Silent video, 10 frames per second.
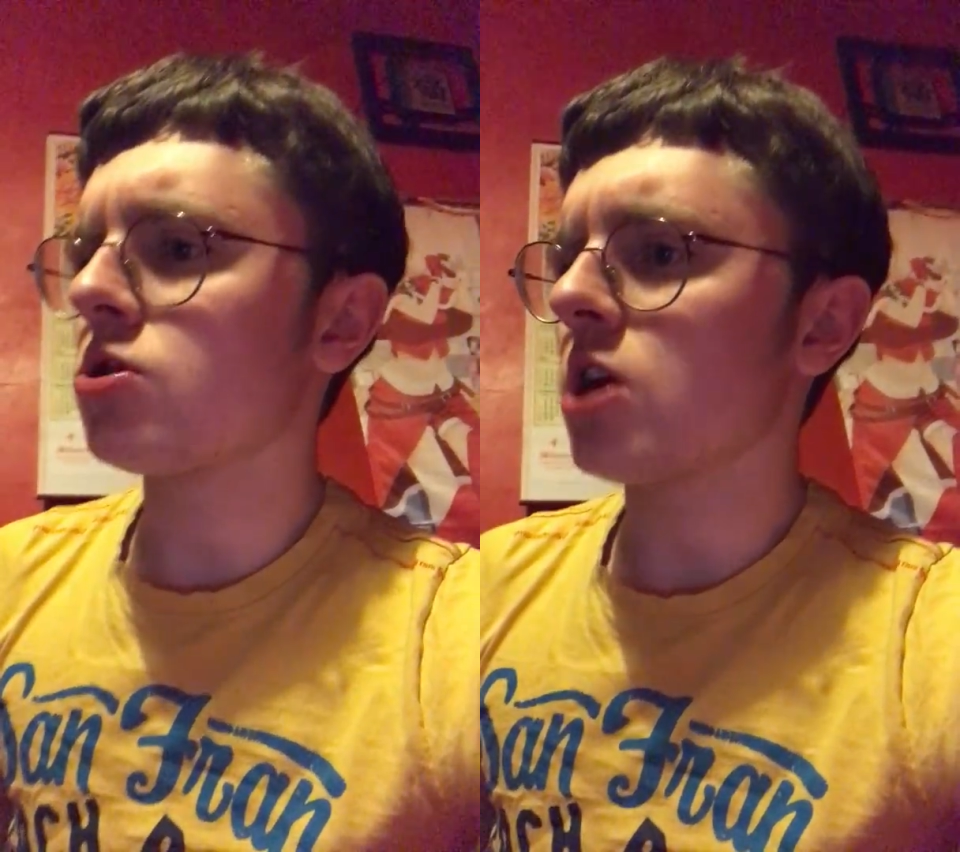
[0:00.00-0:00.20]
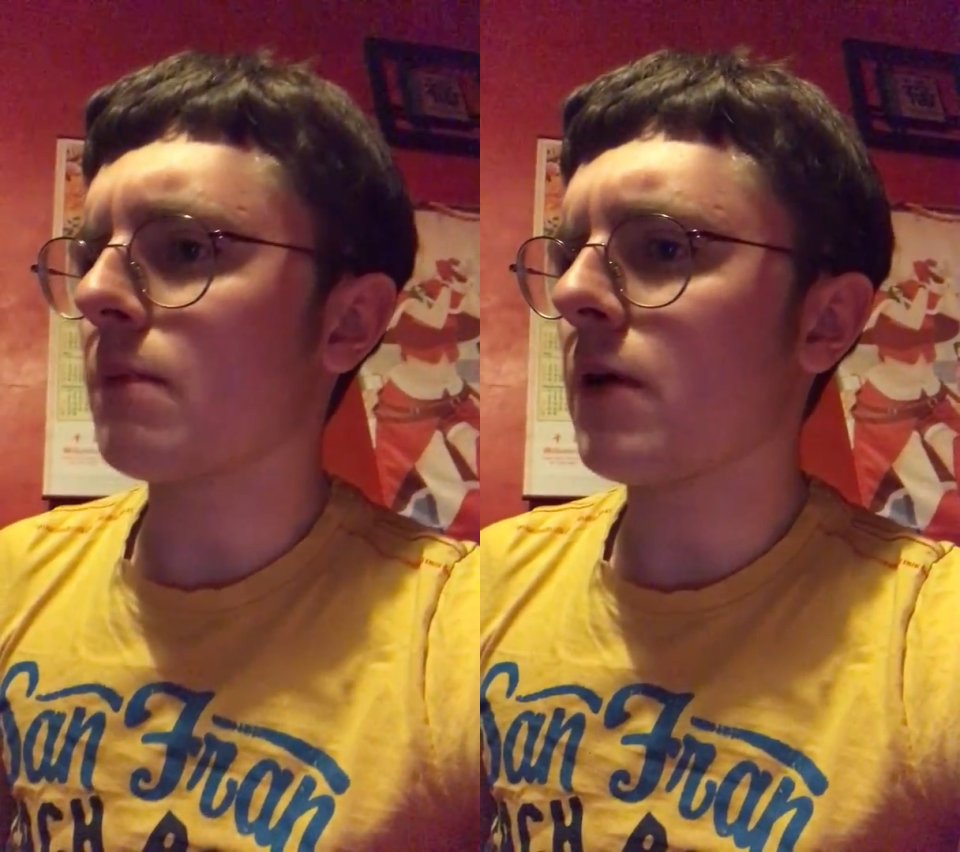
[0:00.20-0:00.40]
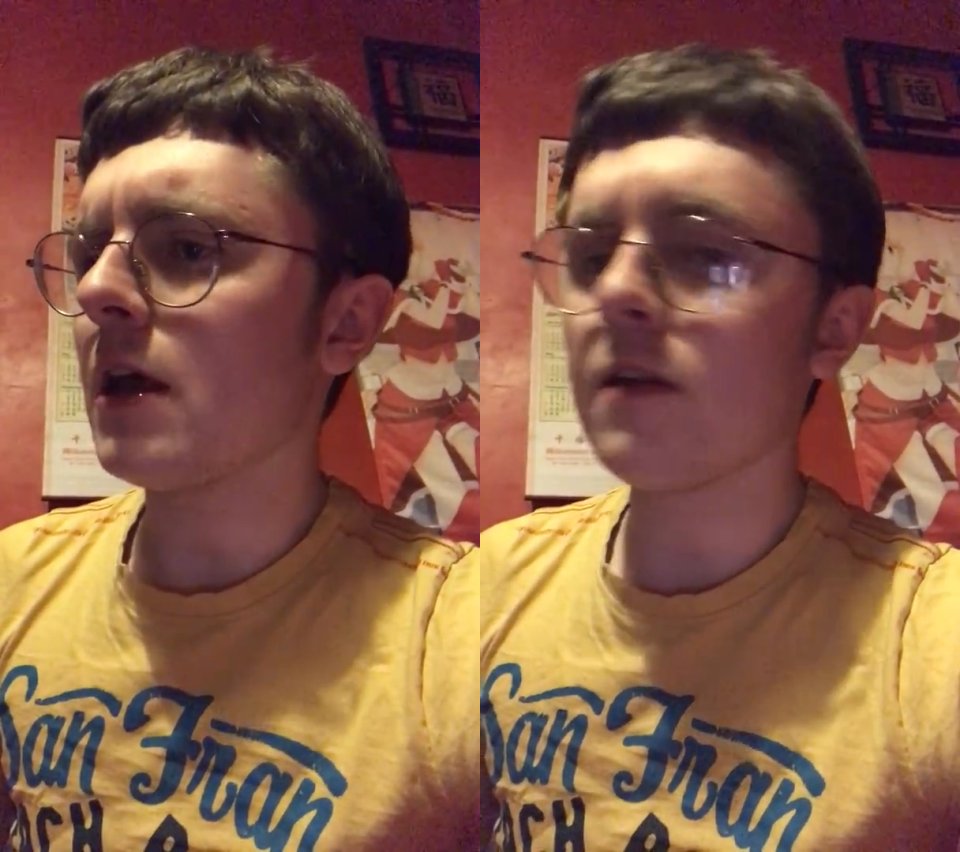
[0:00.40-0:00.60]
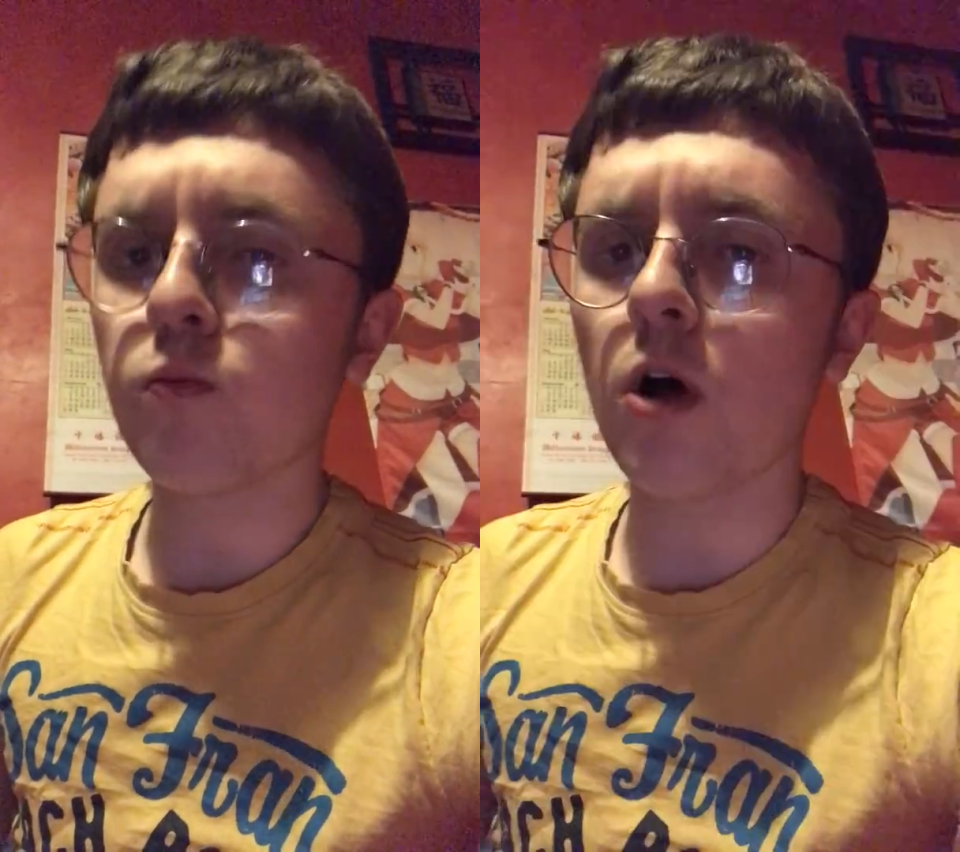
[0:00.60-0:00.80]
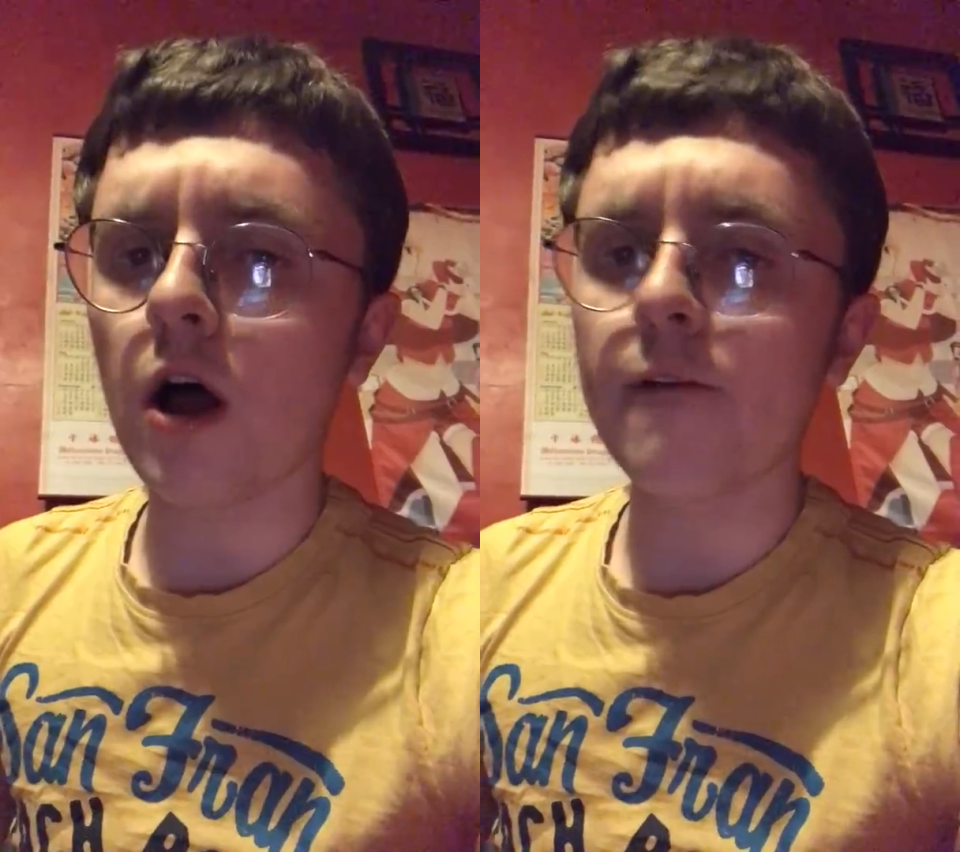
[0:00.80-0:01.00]
check, but he's
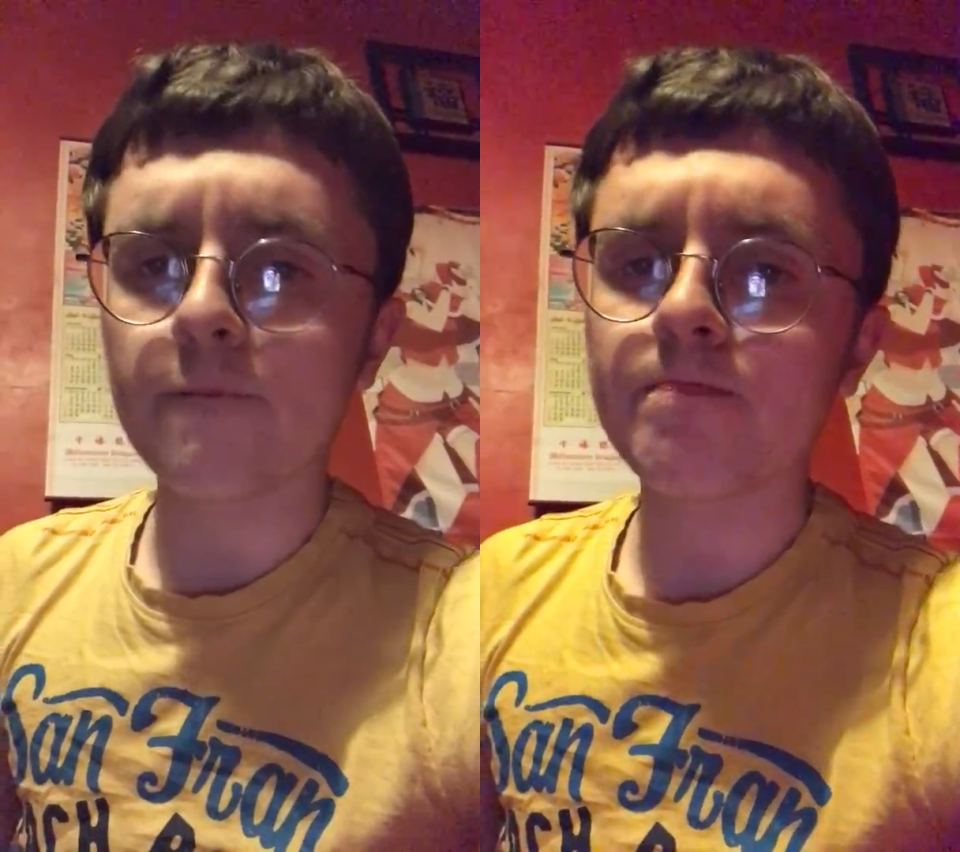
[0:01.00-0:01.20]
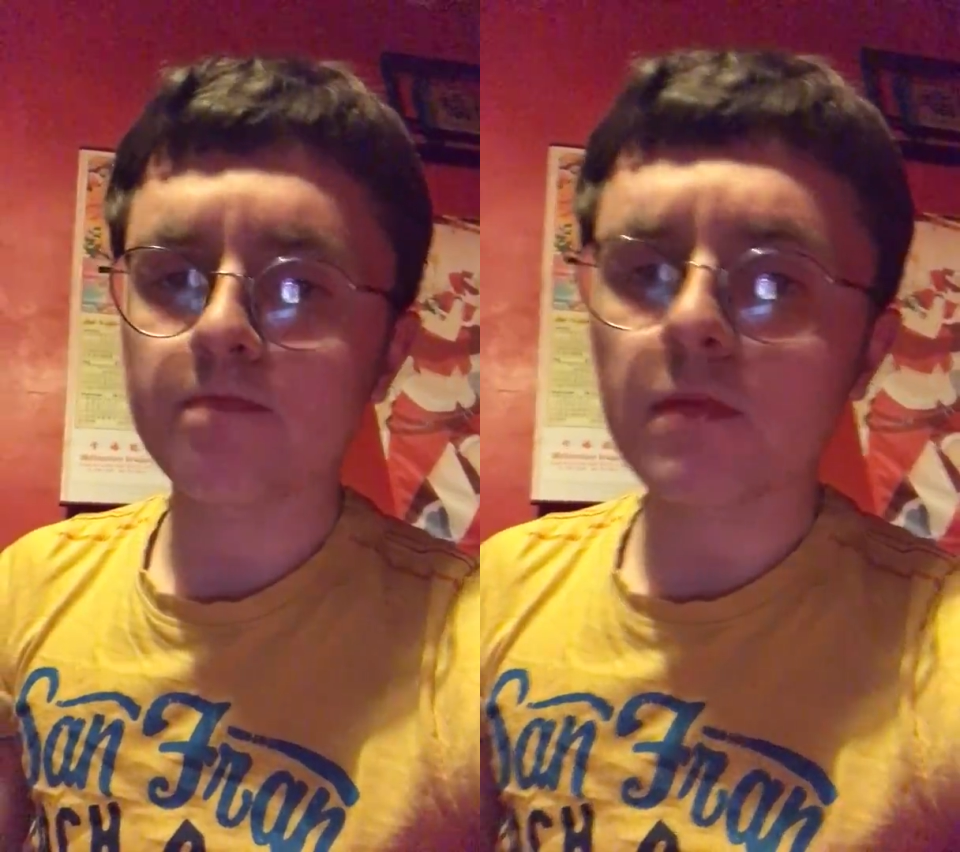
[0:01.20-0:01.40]
worth,